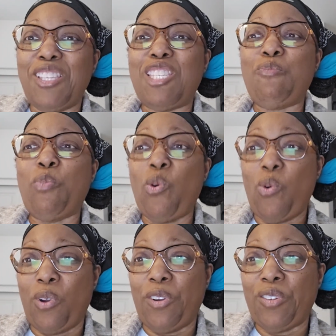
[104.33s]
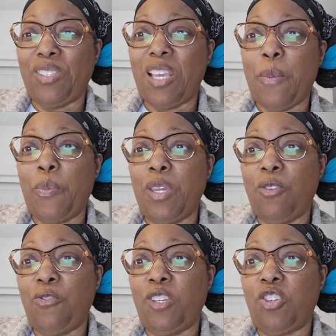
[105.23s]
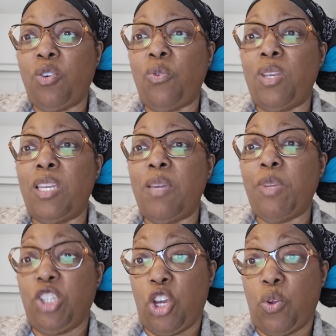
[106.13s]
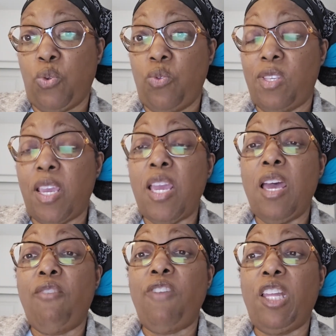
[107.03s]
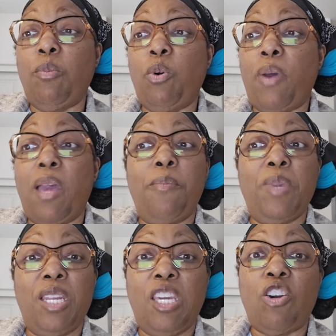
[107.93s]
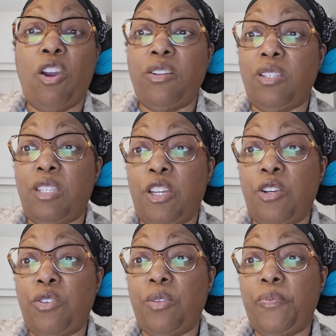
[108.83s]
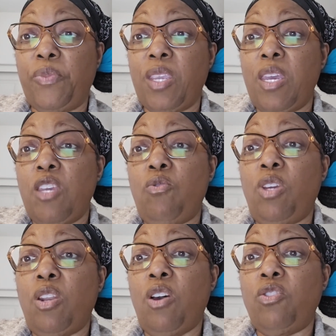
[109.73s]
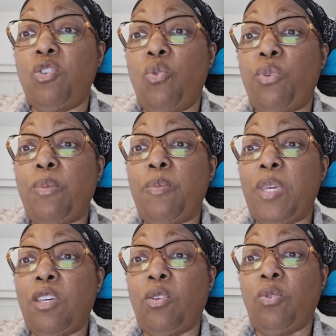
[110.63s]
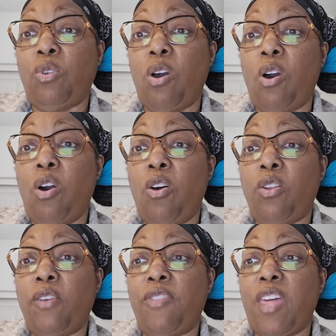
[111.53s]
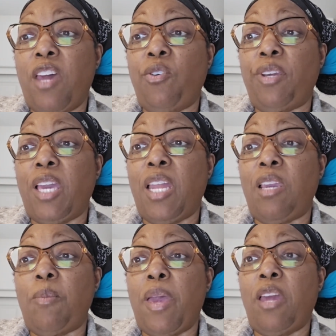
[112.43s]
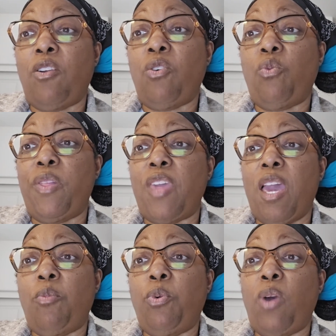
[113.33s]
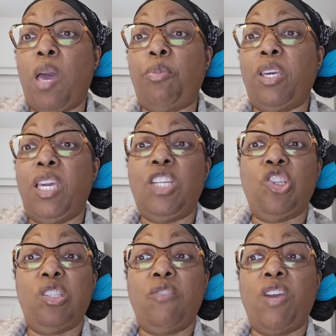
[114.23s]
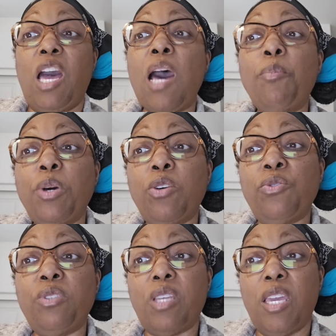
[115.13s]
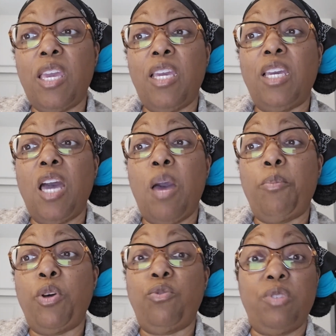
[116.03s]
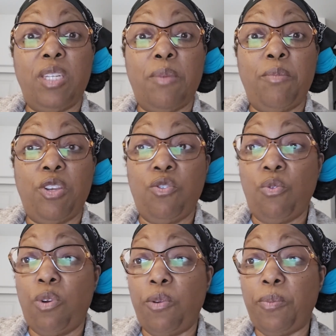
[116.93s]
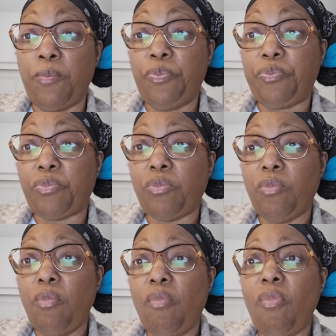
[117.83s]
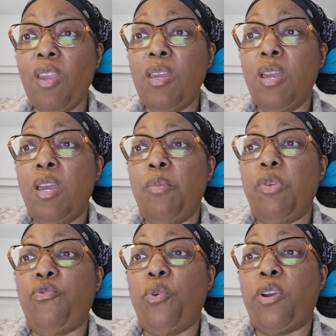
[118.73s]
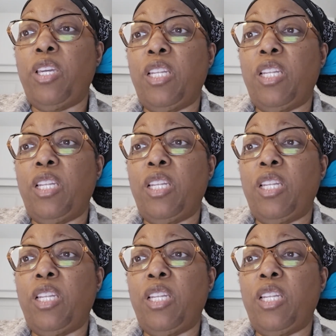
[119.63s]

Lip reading: spores and beneficial nematodes available at many garden centers. You can also rebuild all of that organic matter with ample applications of compost and composted manure. Before